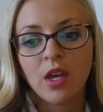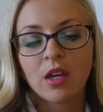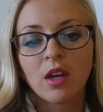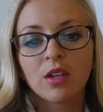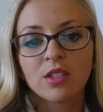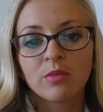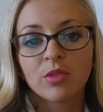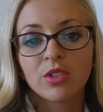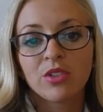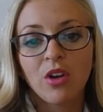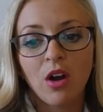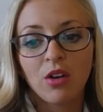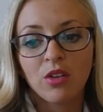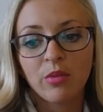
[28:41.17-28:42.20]
Customers
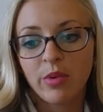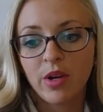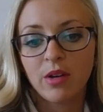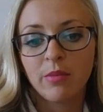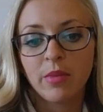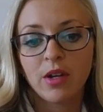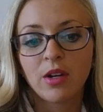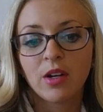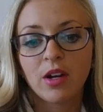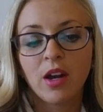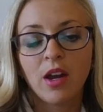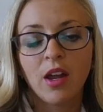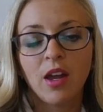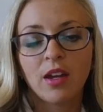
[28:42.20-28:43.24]
are the bread and butter,
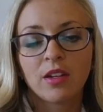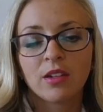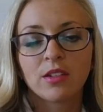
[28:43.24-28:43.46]
and it